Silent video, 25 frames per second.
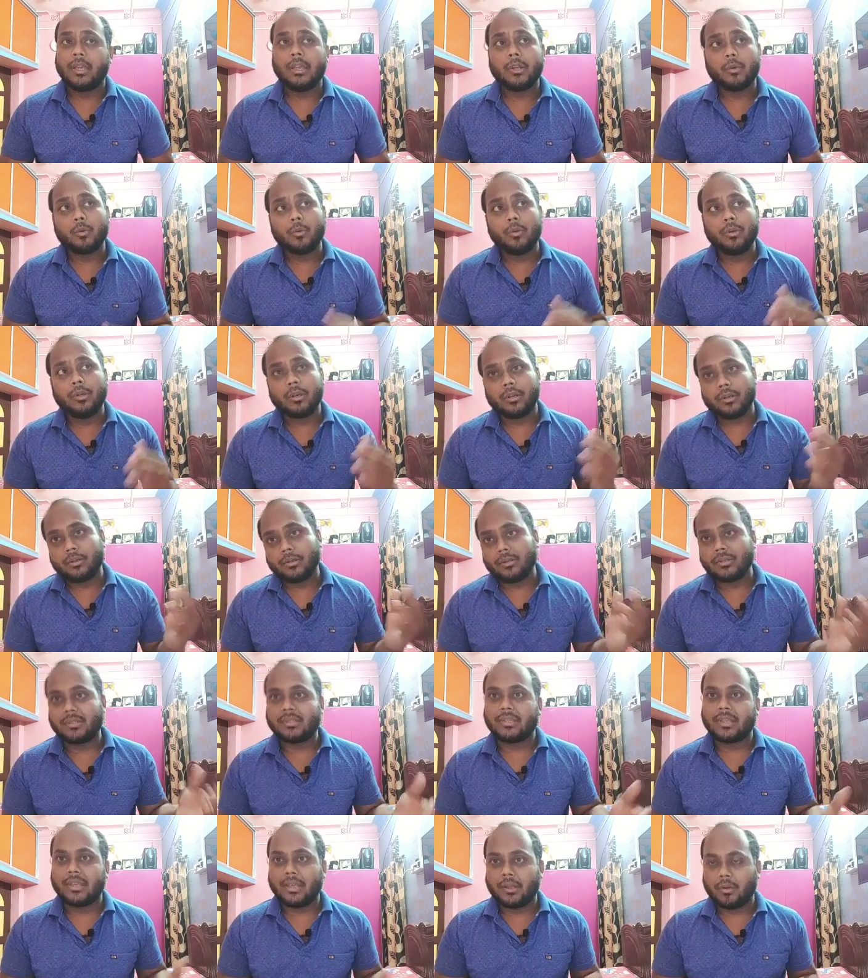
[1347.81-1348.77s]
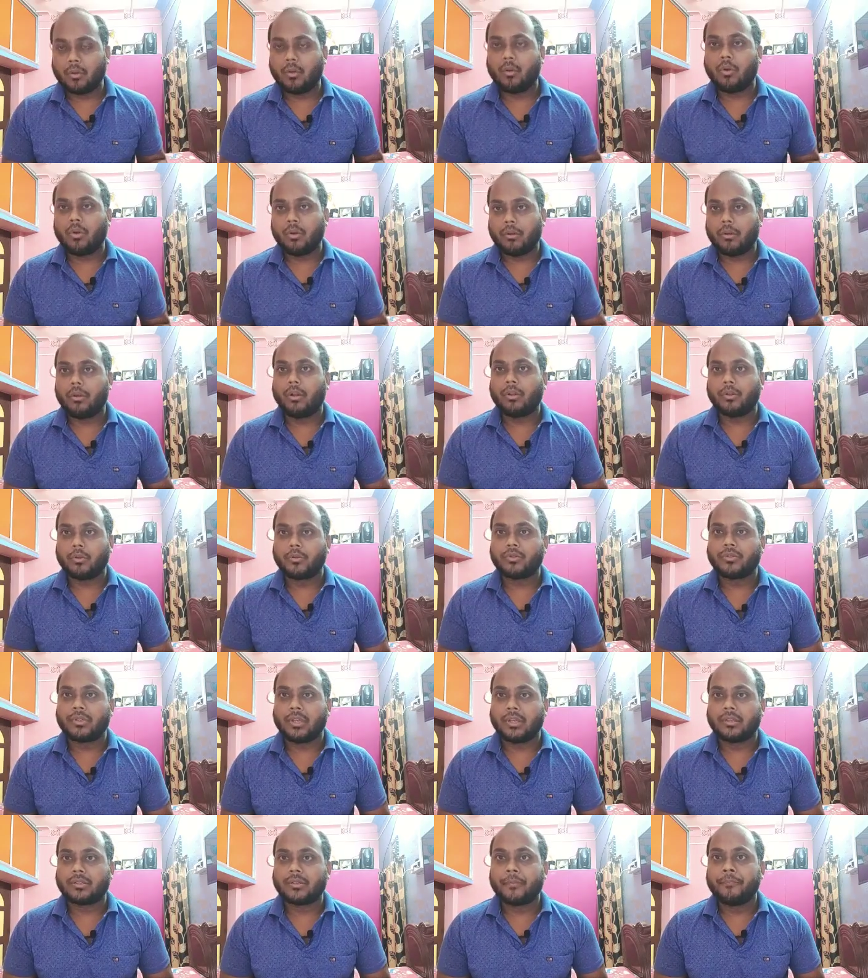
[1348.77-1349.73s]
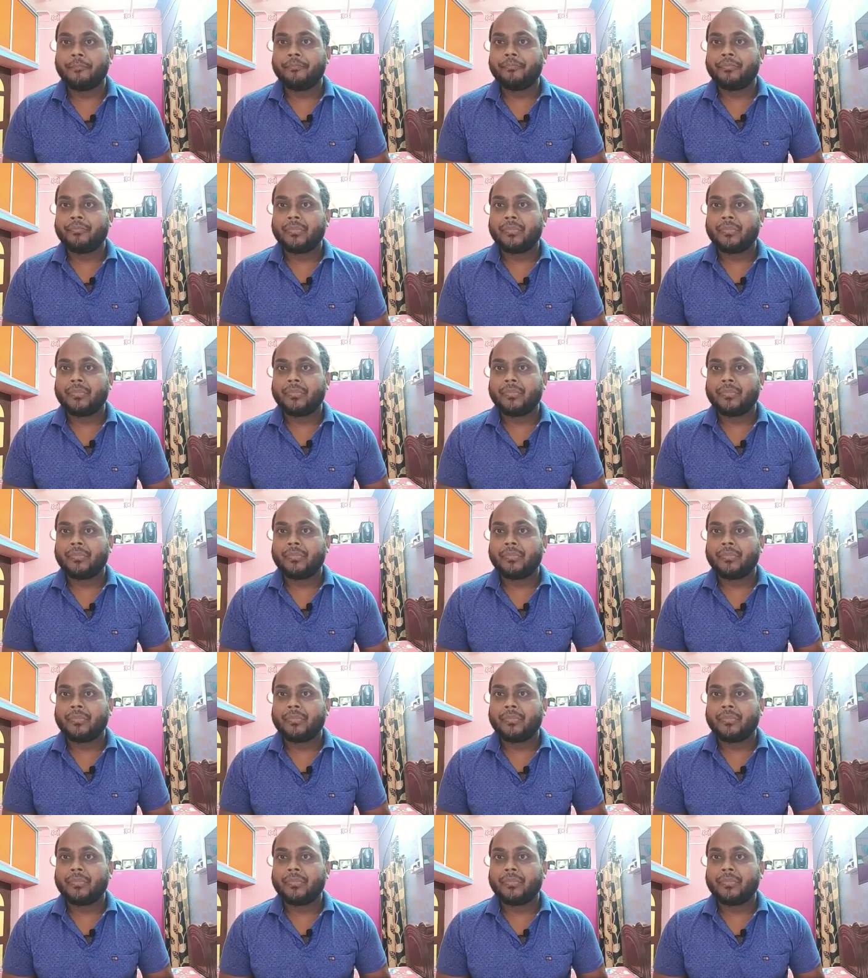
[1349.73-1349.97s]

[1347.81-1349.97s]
He could say all those things.